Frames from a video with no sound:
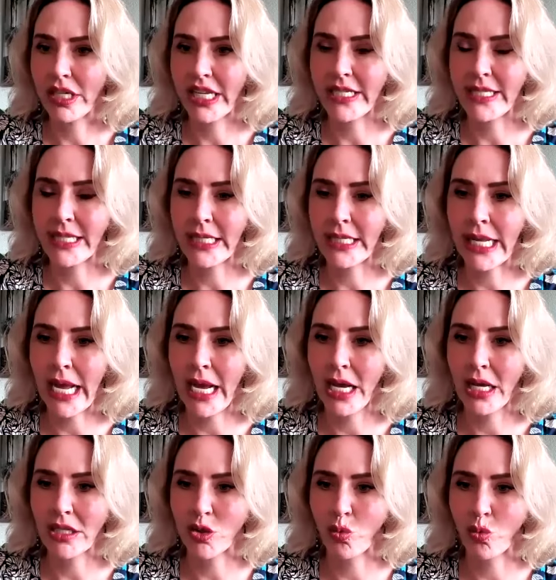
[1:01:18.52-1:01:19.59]
Nadine
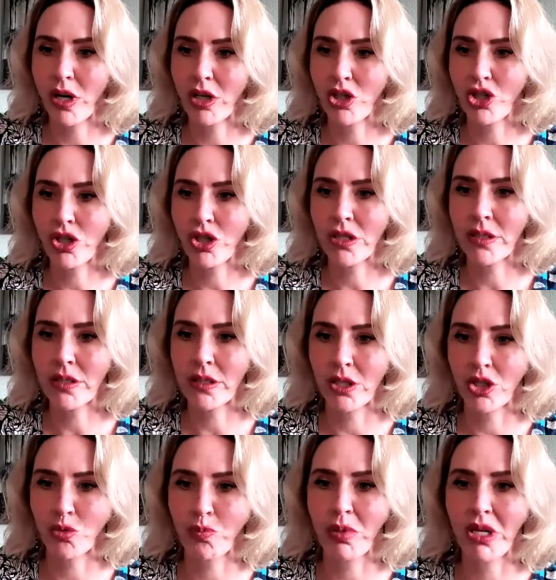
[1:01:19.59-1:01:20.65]
asked, where should the
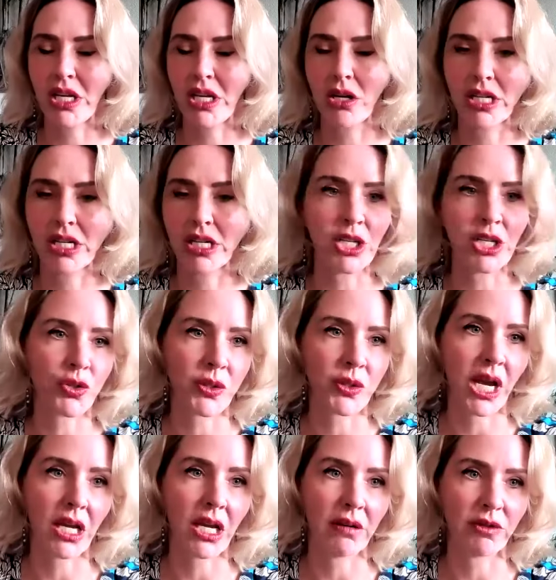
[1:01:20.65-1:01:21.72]
cinch be on each
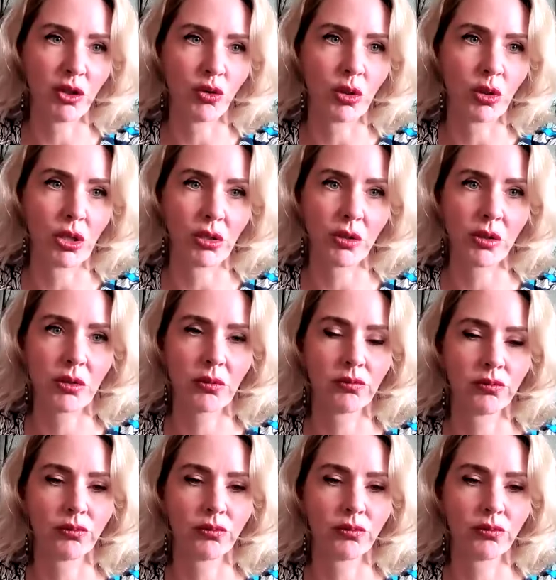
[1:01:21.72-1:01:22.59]
side of the horse?